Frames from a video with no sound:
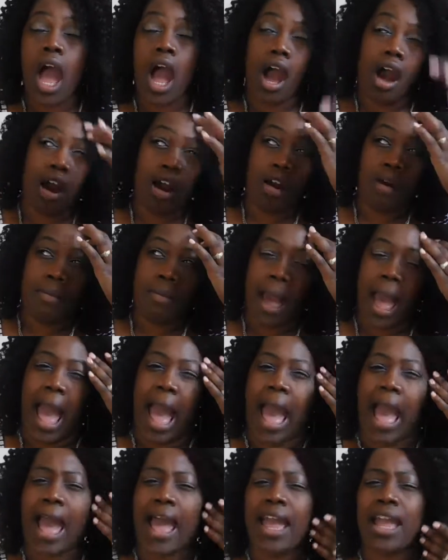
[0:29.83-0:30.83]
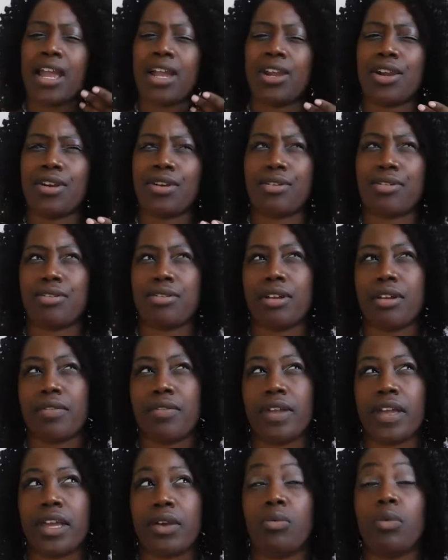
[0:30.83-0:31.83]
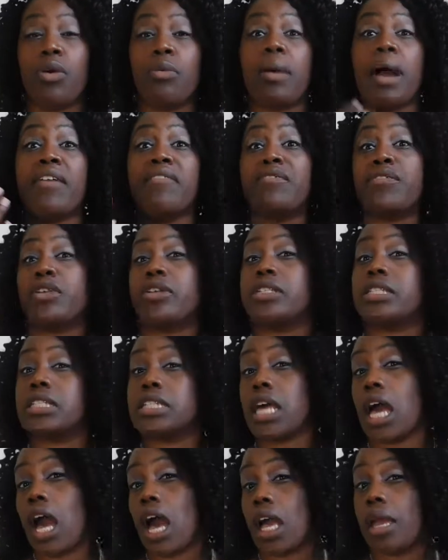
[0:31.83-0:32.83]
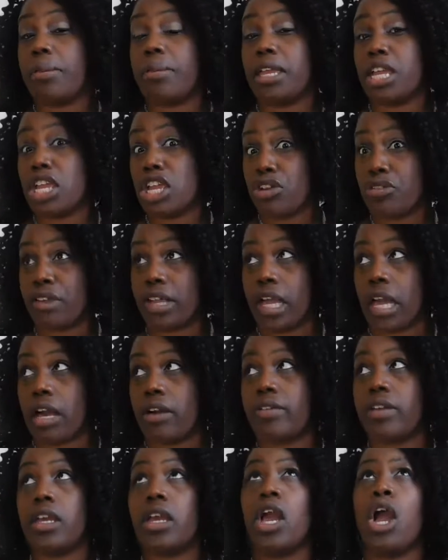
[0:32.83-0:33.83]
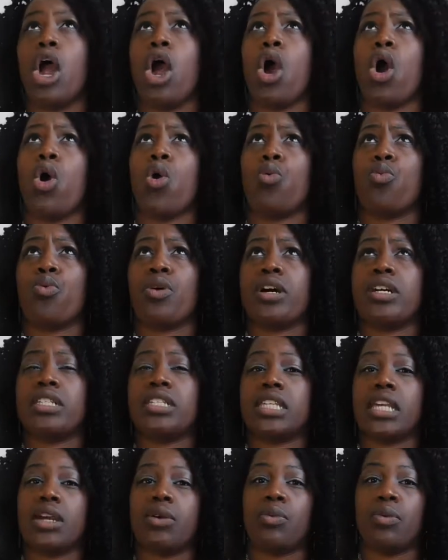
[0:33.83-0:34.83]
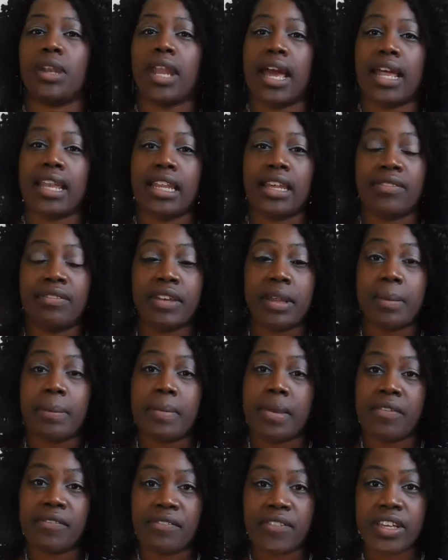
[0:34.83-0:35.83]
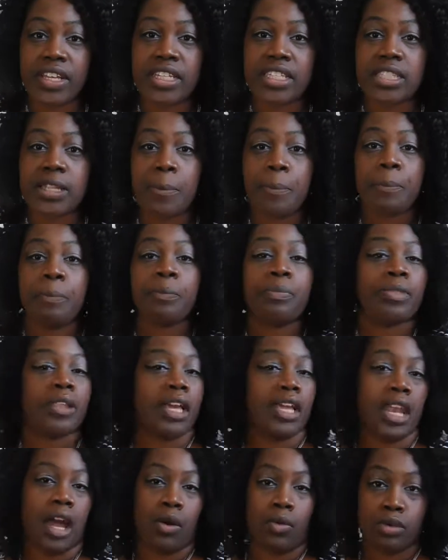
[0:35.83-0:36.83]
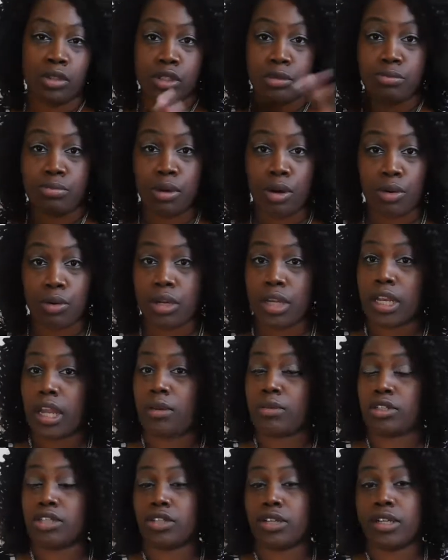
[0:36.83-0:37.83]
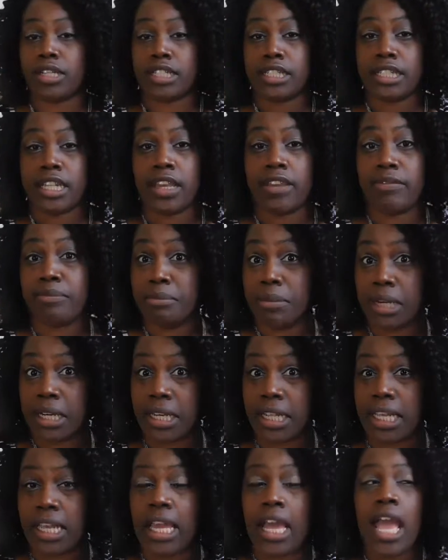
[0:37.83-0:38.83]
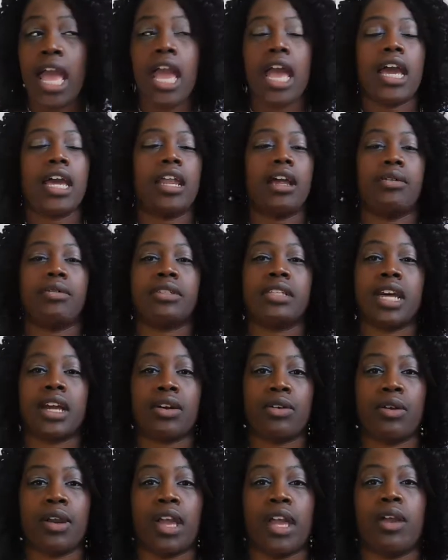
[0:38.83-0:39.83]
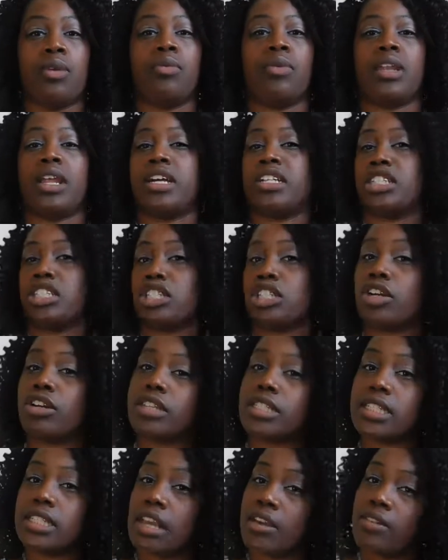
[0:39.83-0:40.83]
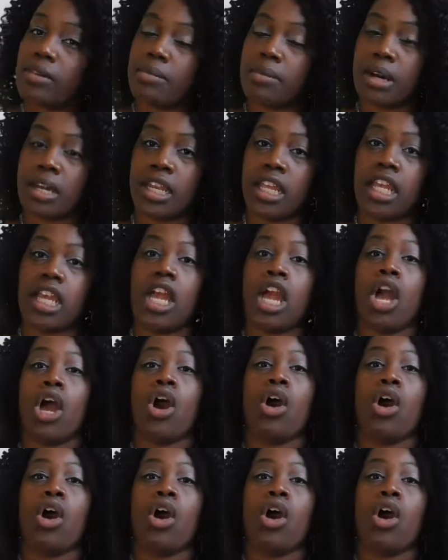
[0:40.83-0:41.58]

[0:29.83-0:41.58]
I heard of it, well, my first time hearing of it was when I lived in Memphis and I was broke and I was trying to save money, and I was like, okay, when I start saving money,